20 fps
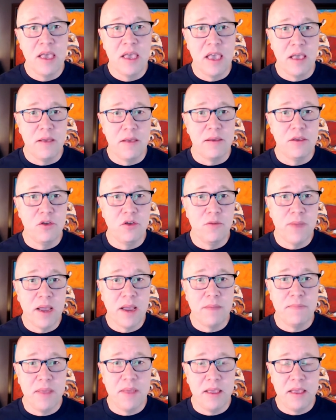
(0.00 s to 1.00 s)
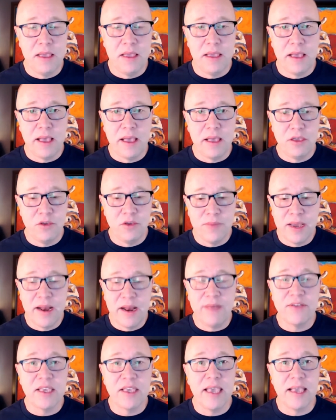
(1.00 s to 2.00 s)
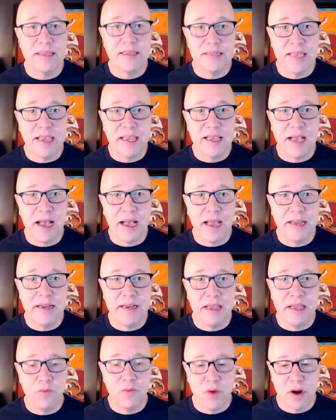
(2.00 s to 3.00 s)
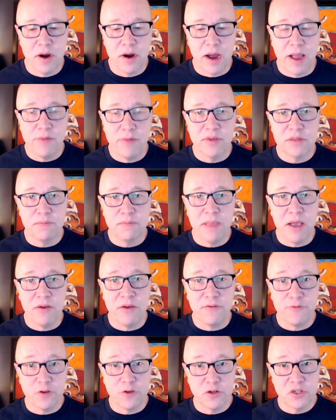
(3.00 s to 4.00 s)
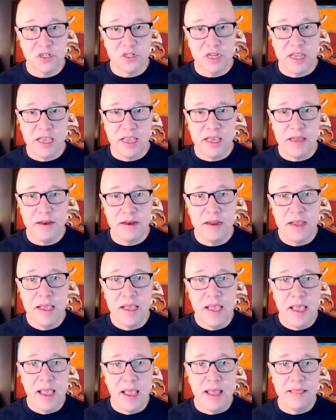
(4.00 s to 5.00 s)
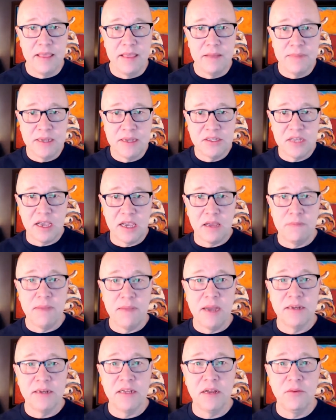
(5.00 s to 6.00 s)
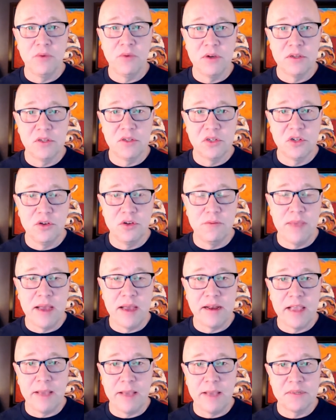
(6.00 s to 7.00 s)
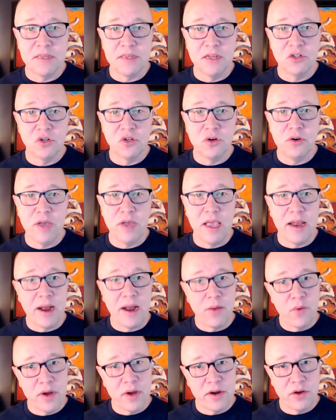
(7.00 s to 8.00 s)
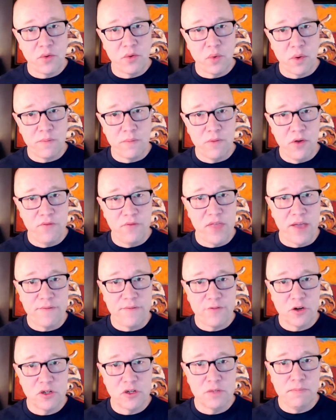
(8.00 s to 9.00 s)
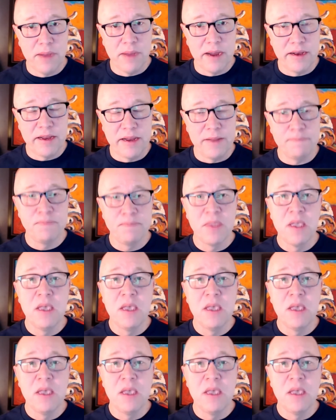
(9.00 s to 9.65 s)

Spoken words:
you might have a case like I did, where I was bound first to Git, and then my second binding was to MadCap Central. And I wanted to remove that first binding